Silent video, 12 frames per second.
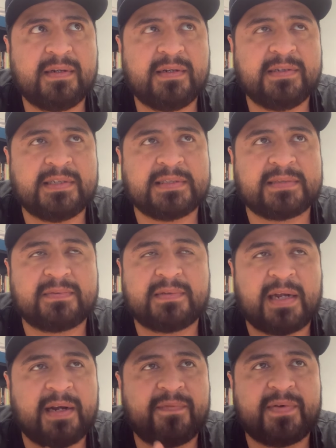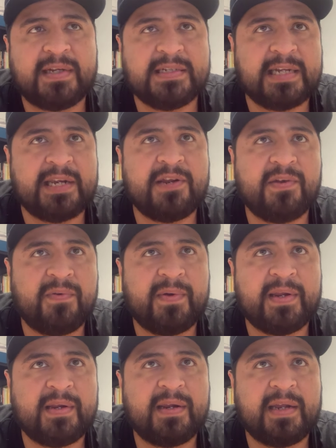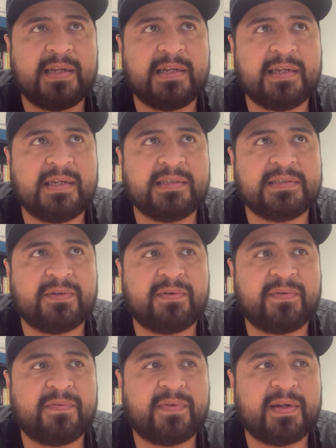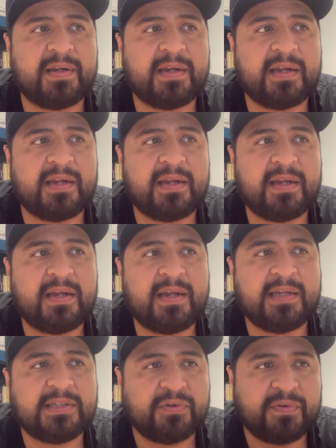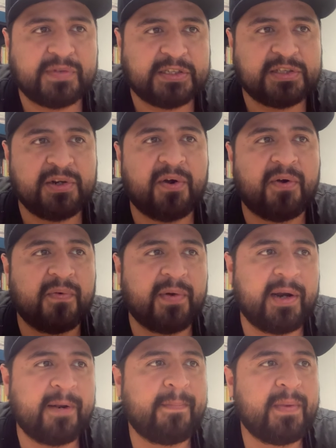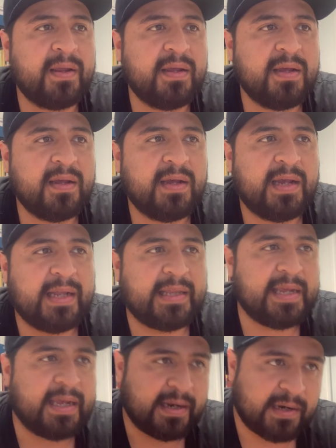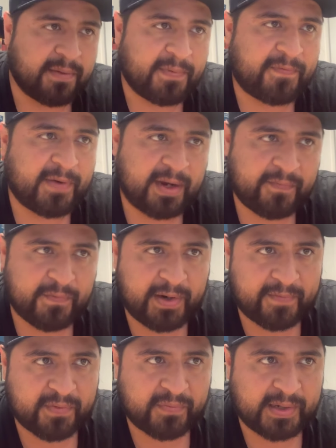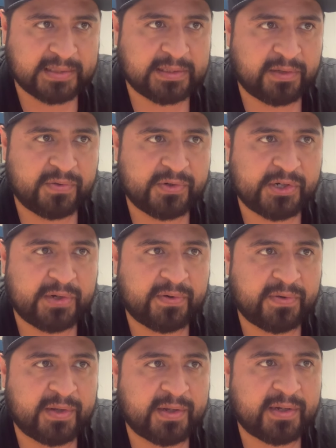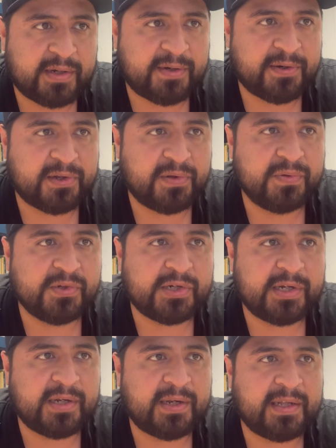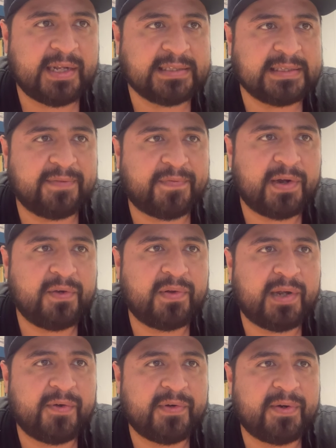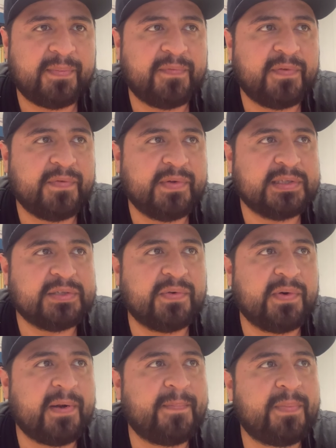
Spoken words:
just kind of continue and sort of just go, right. At the end, number 5, we have the resolution or the conclusion, and that's the final outcome of every story.